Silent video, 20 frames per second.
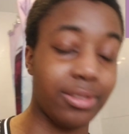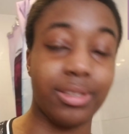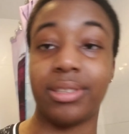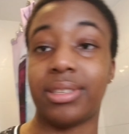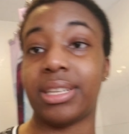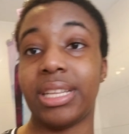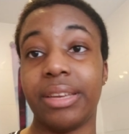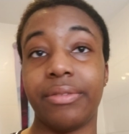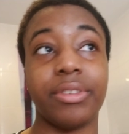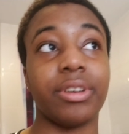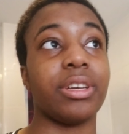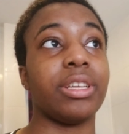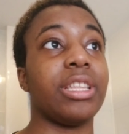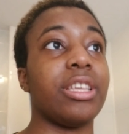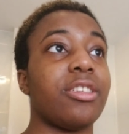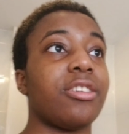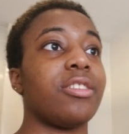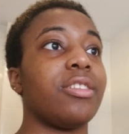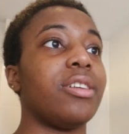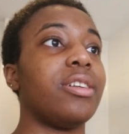So it's a leave-in
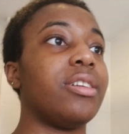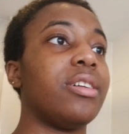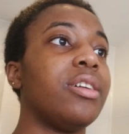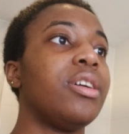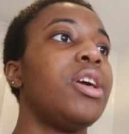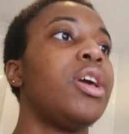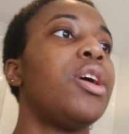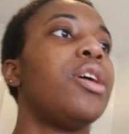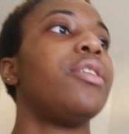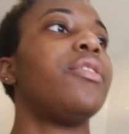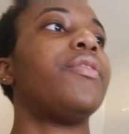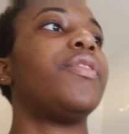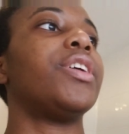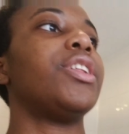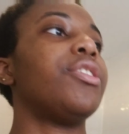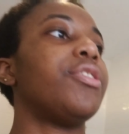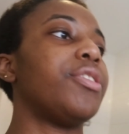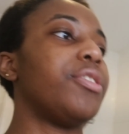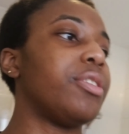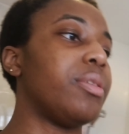conditioner,
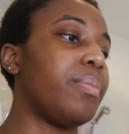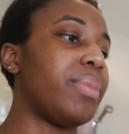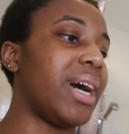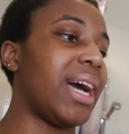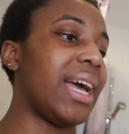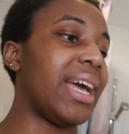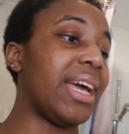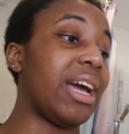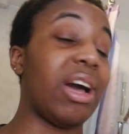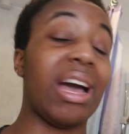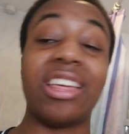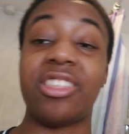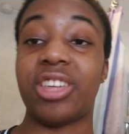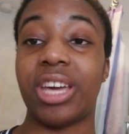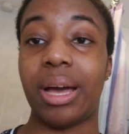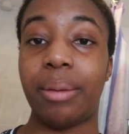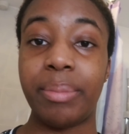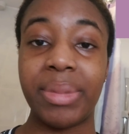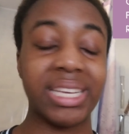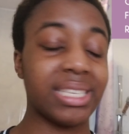followed by,
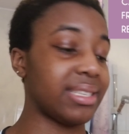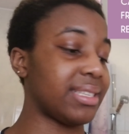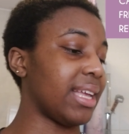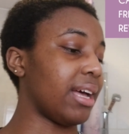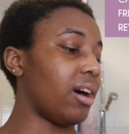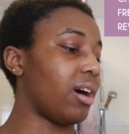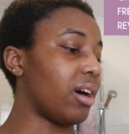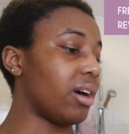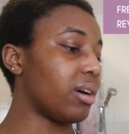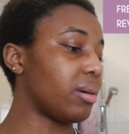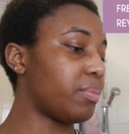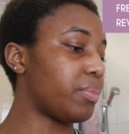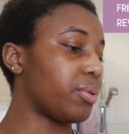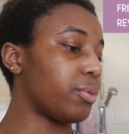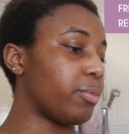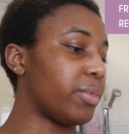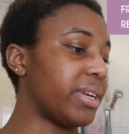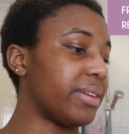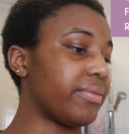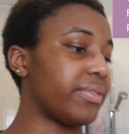actually I mixed that up
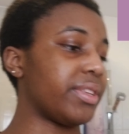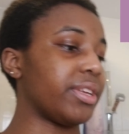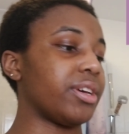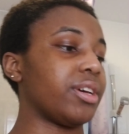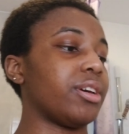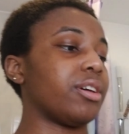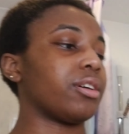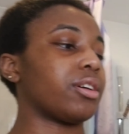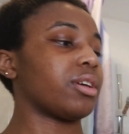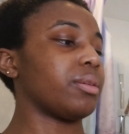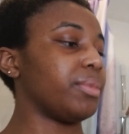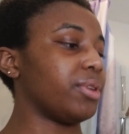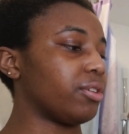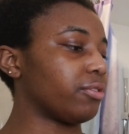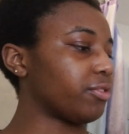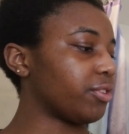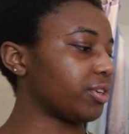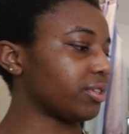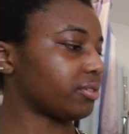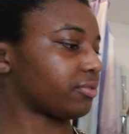with the
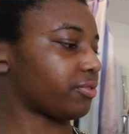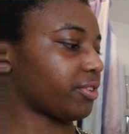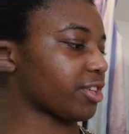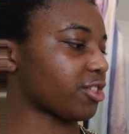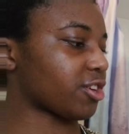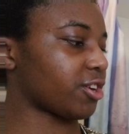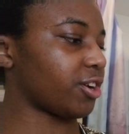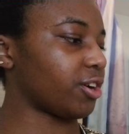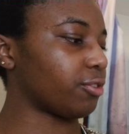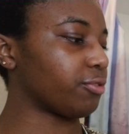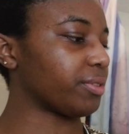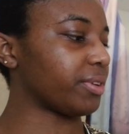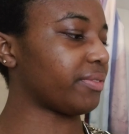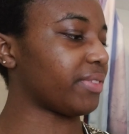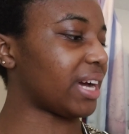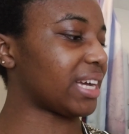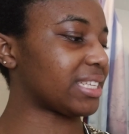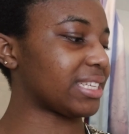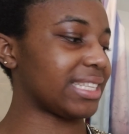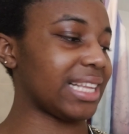Camille Rose Fresh Curl
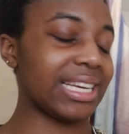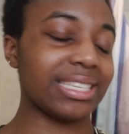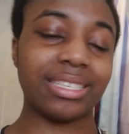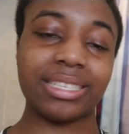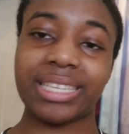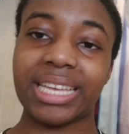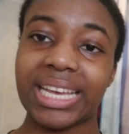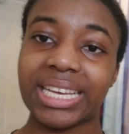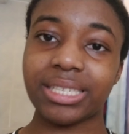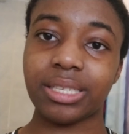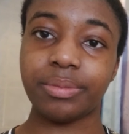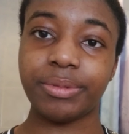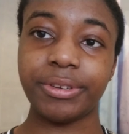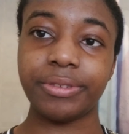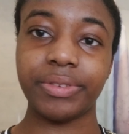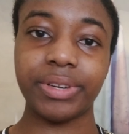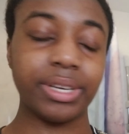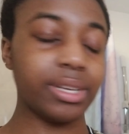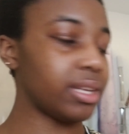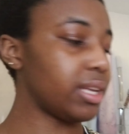Revitalizing Hair
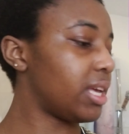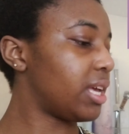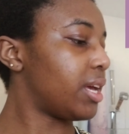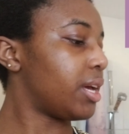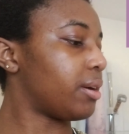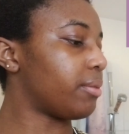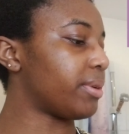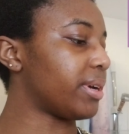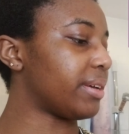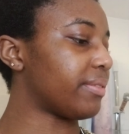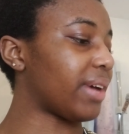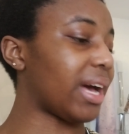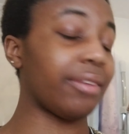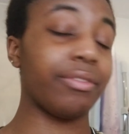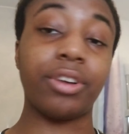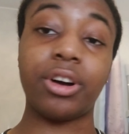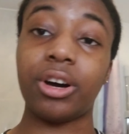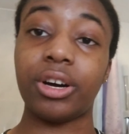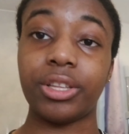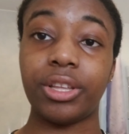Smoother with
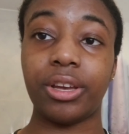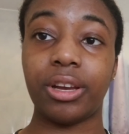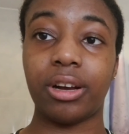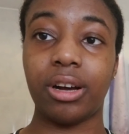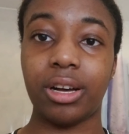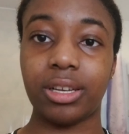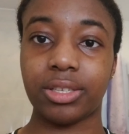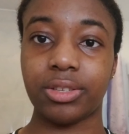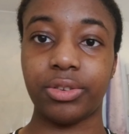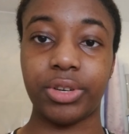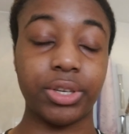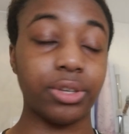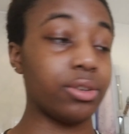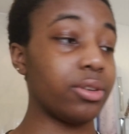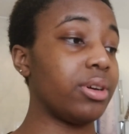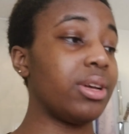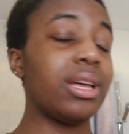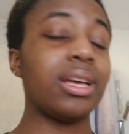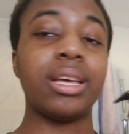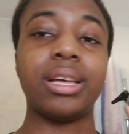avocado and castor
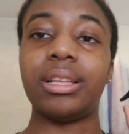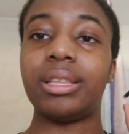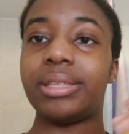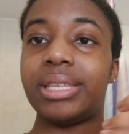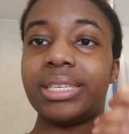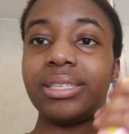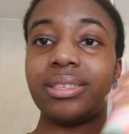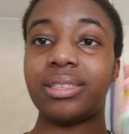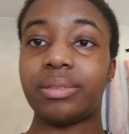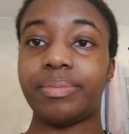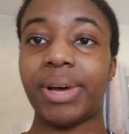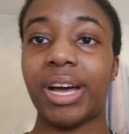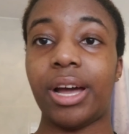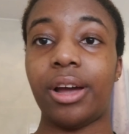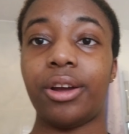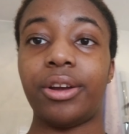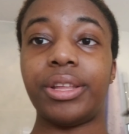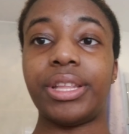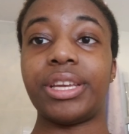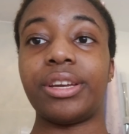oil. This is my
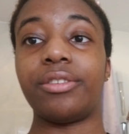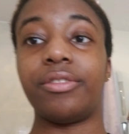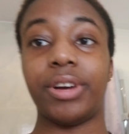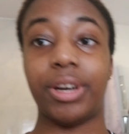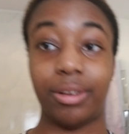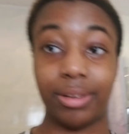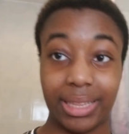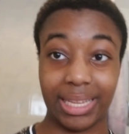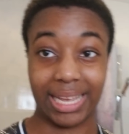holy grail.